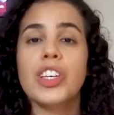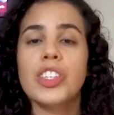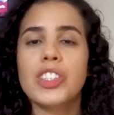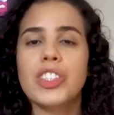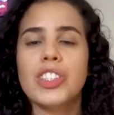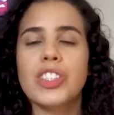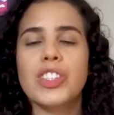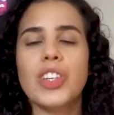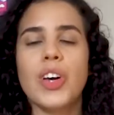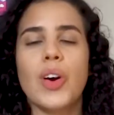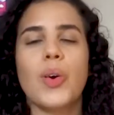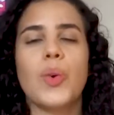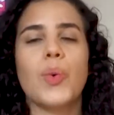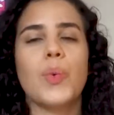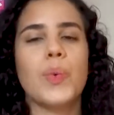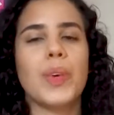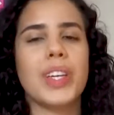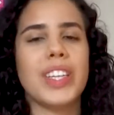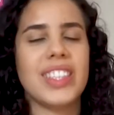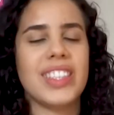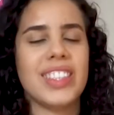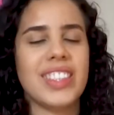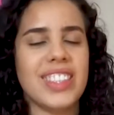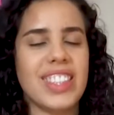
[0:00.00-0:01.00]
So
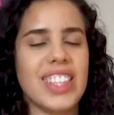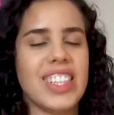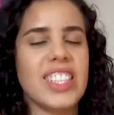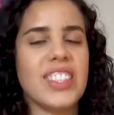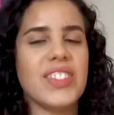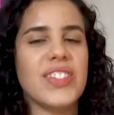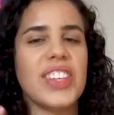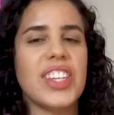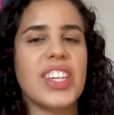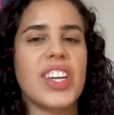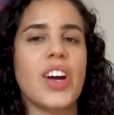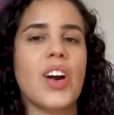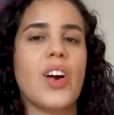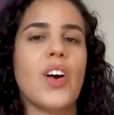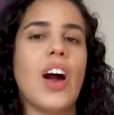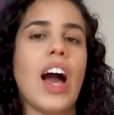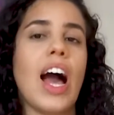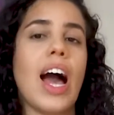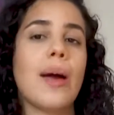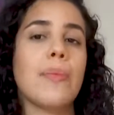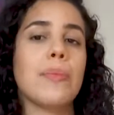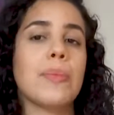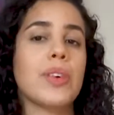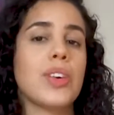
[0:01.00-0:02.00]
in this video,
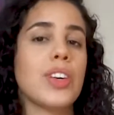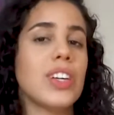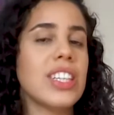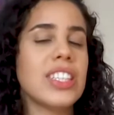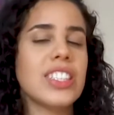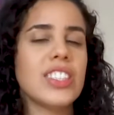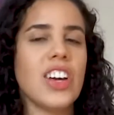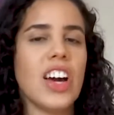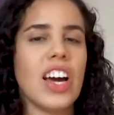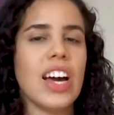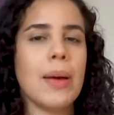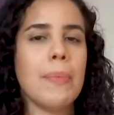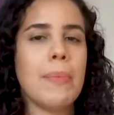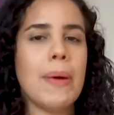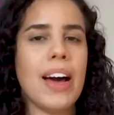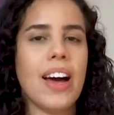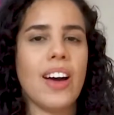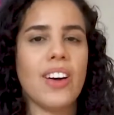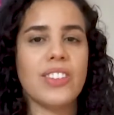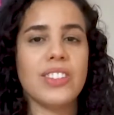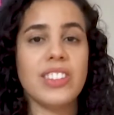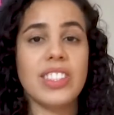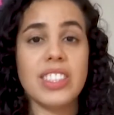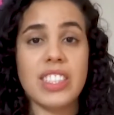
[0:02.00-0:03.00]
I'm gonna talk
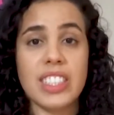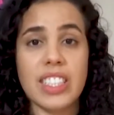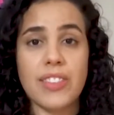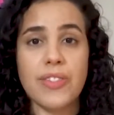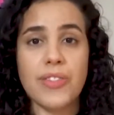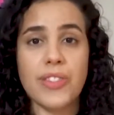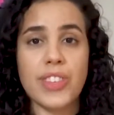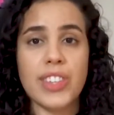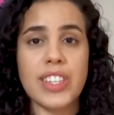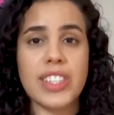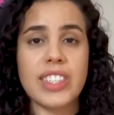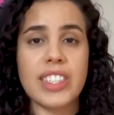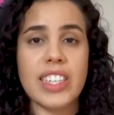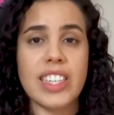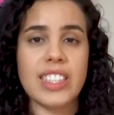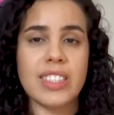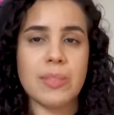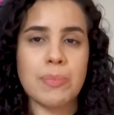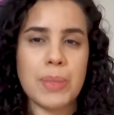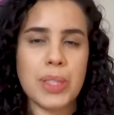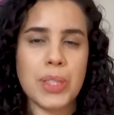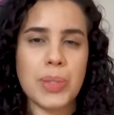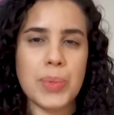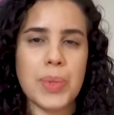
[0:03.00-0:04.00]
about the
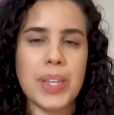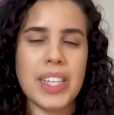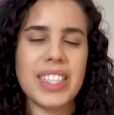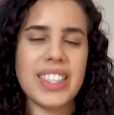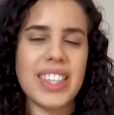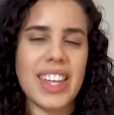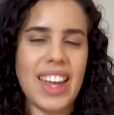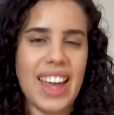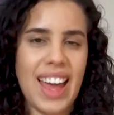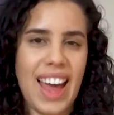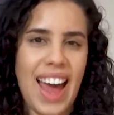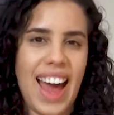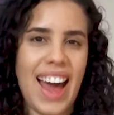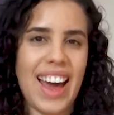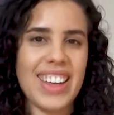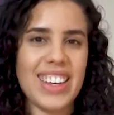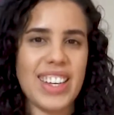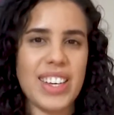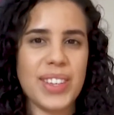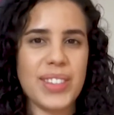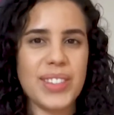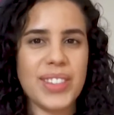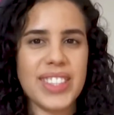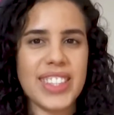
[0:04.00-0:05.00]
differences between the
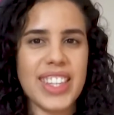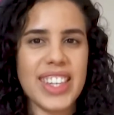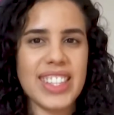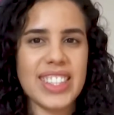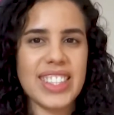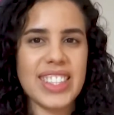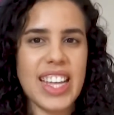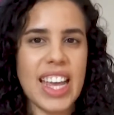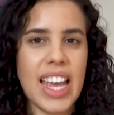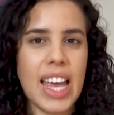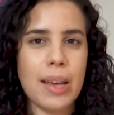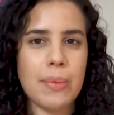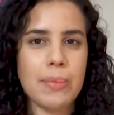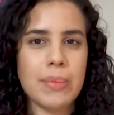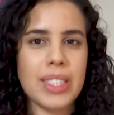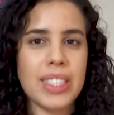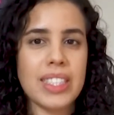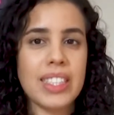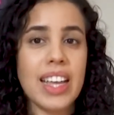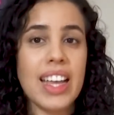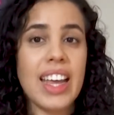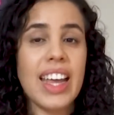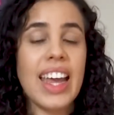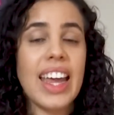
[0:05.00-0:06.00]
IELTS
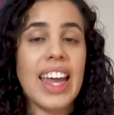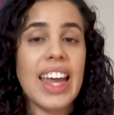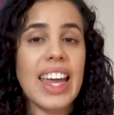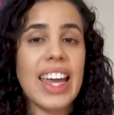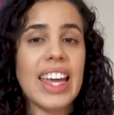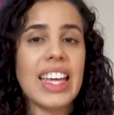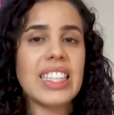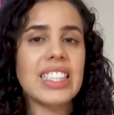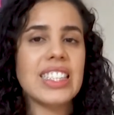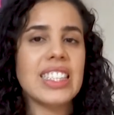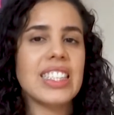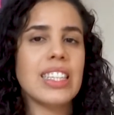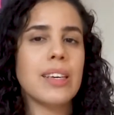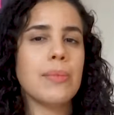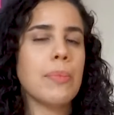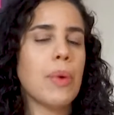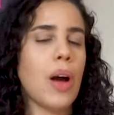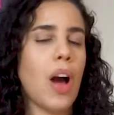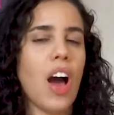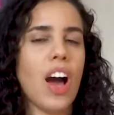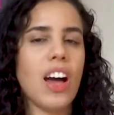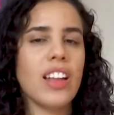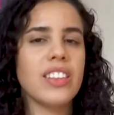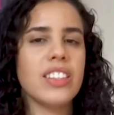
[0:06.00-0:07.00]
exams and
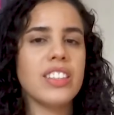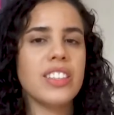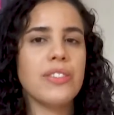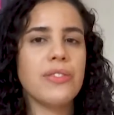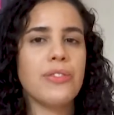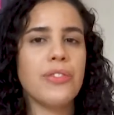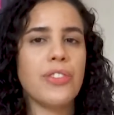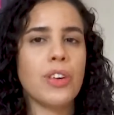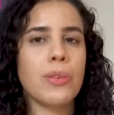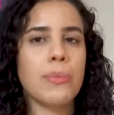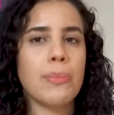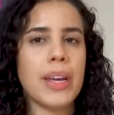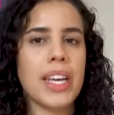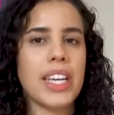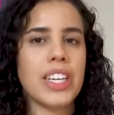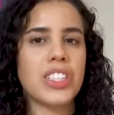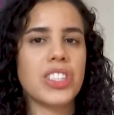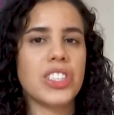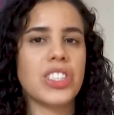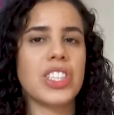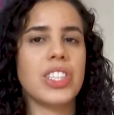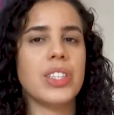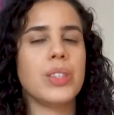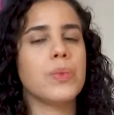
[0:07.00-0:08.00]
some other
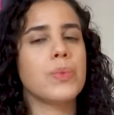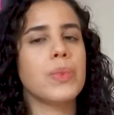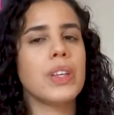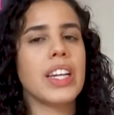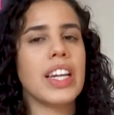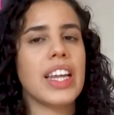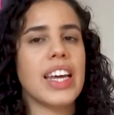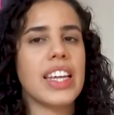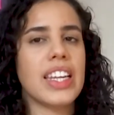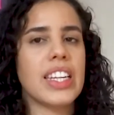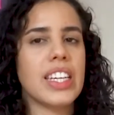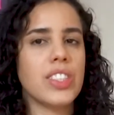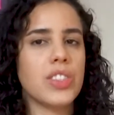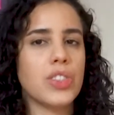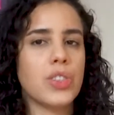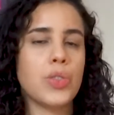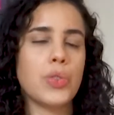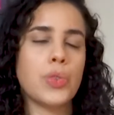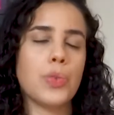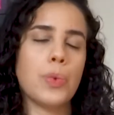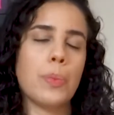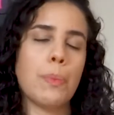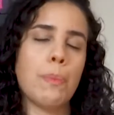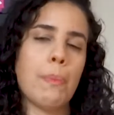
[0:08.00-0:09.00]
information related
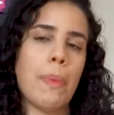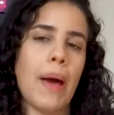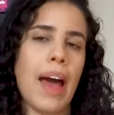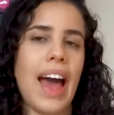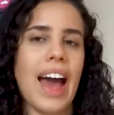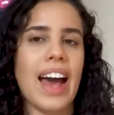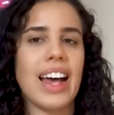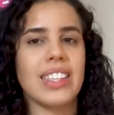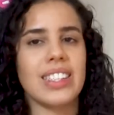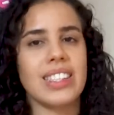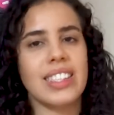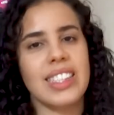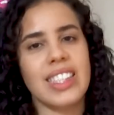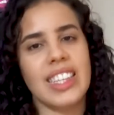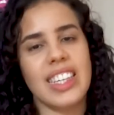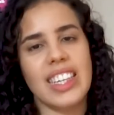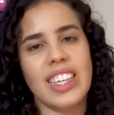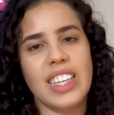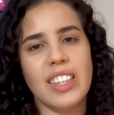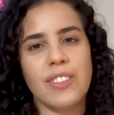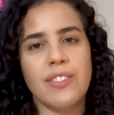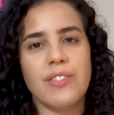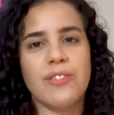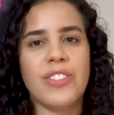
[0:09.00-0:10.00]
to
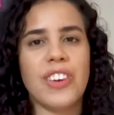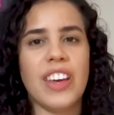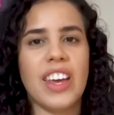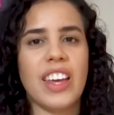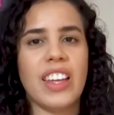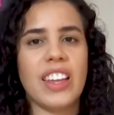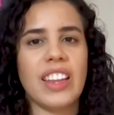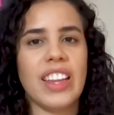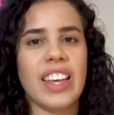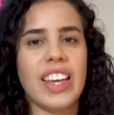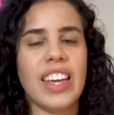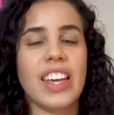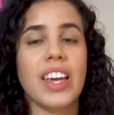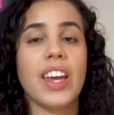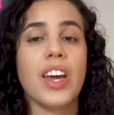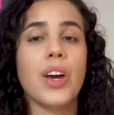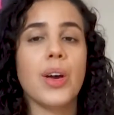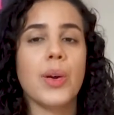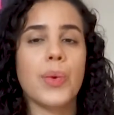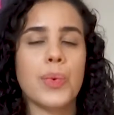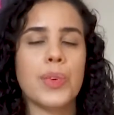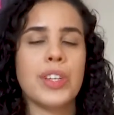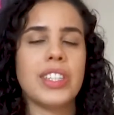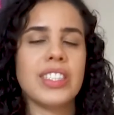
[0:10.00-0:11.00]
passing and failing
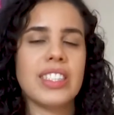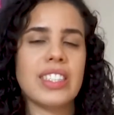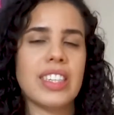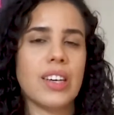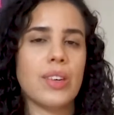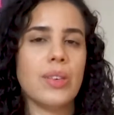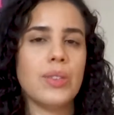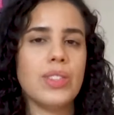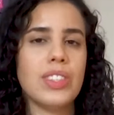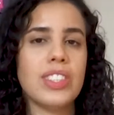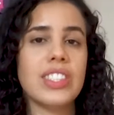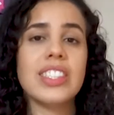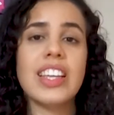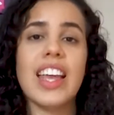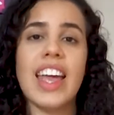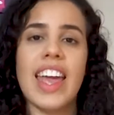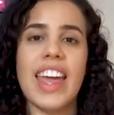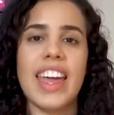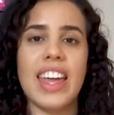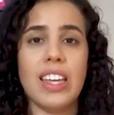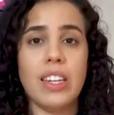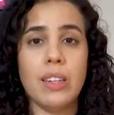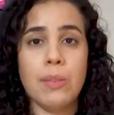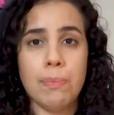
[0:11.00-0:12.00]
results
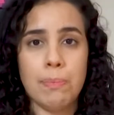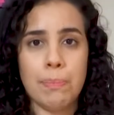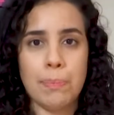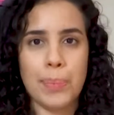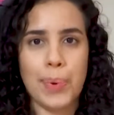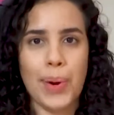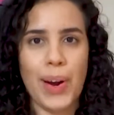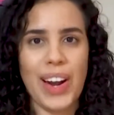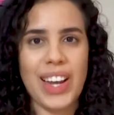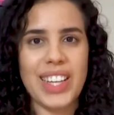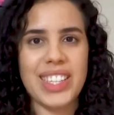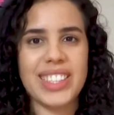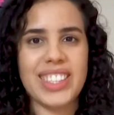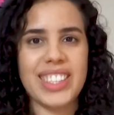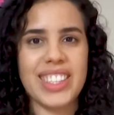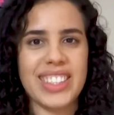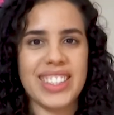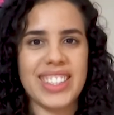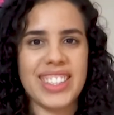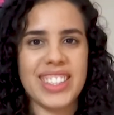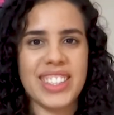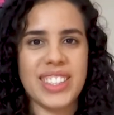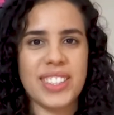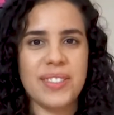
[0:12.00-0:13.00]
and
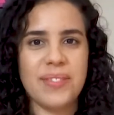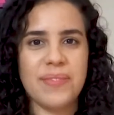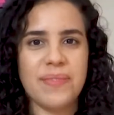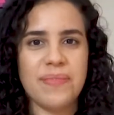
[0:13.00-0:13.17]
prices.